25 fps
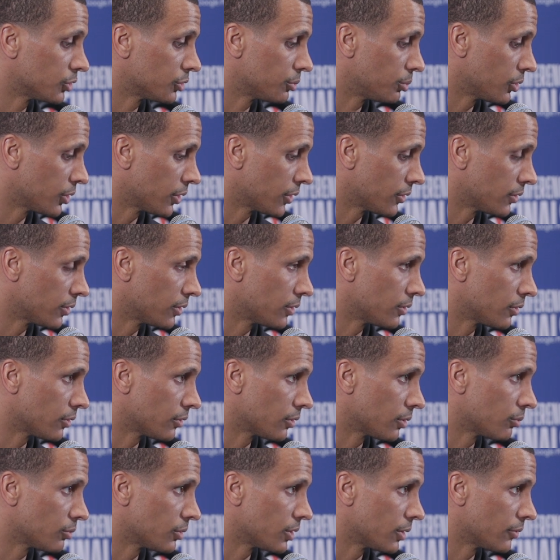which put us into
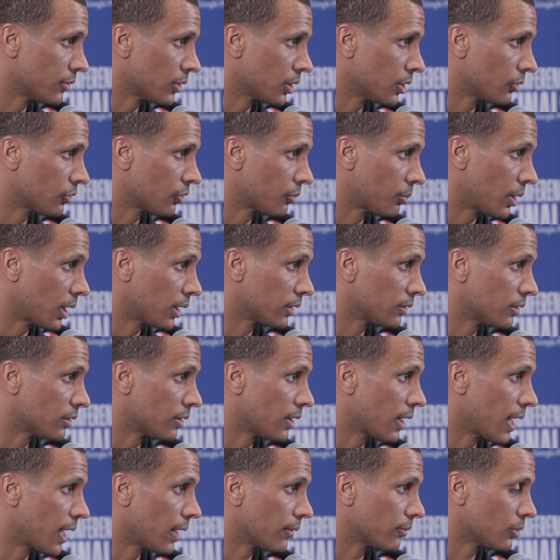some difficult spots in
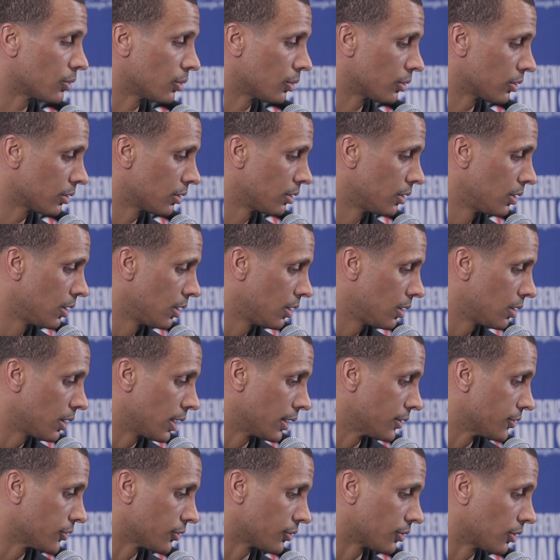the half court
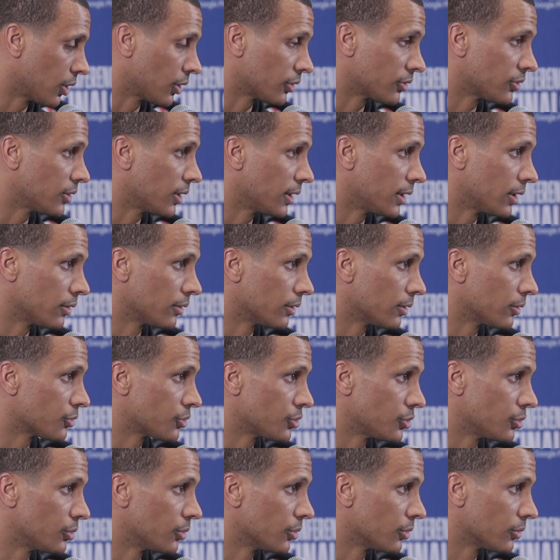and just lost sight of their
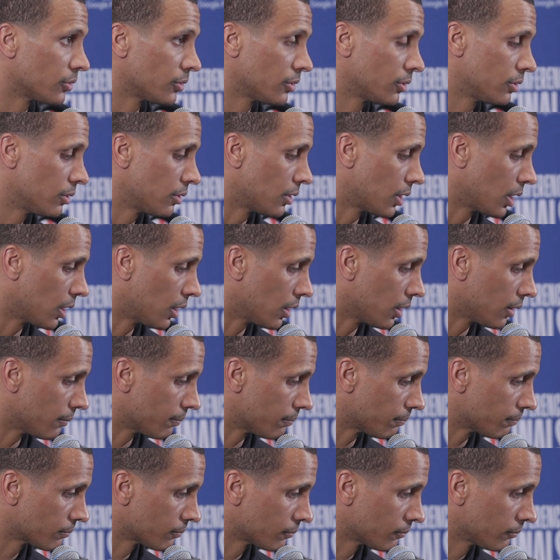shooters.
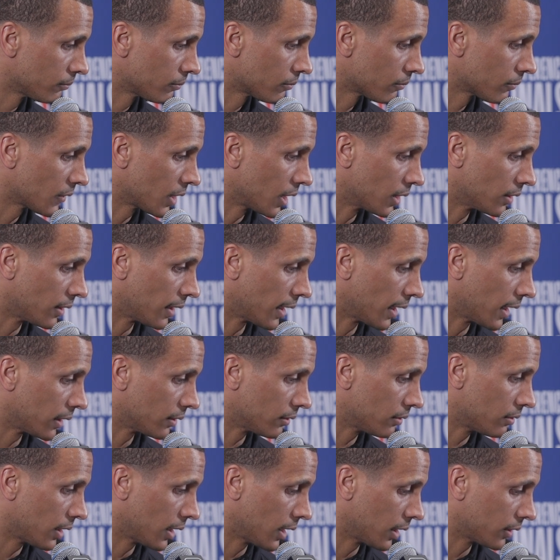And
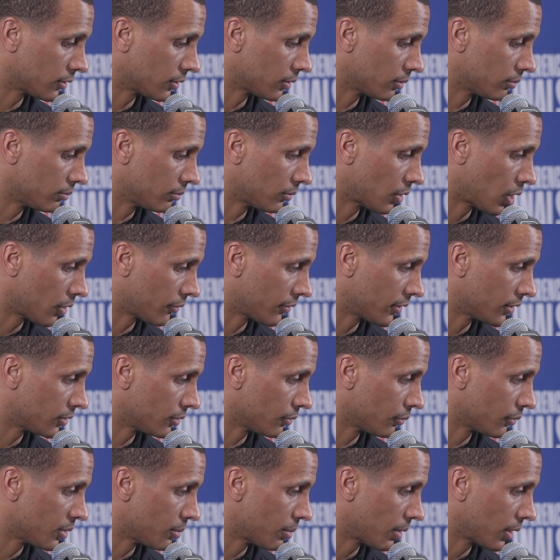then they got some
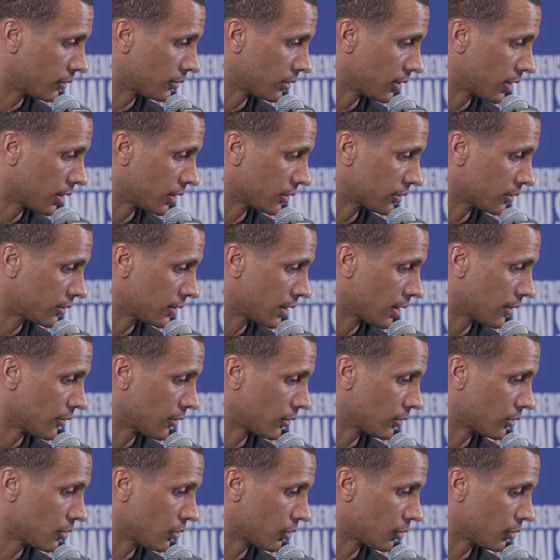offensive rebounds on us in that
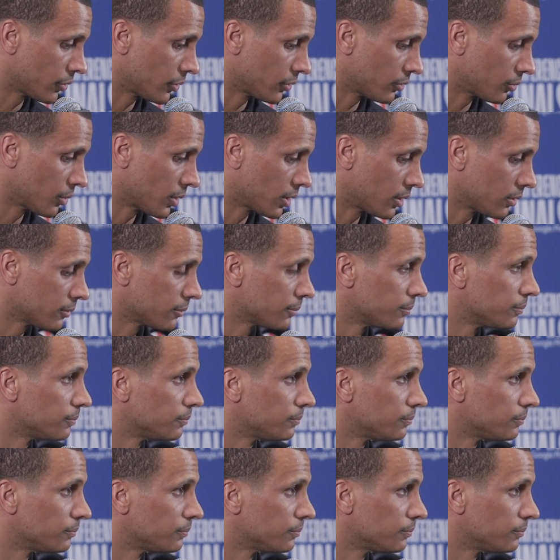third quarter as well.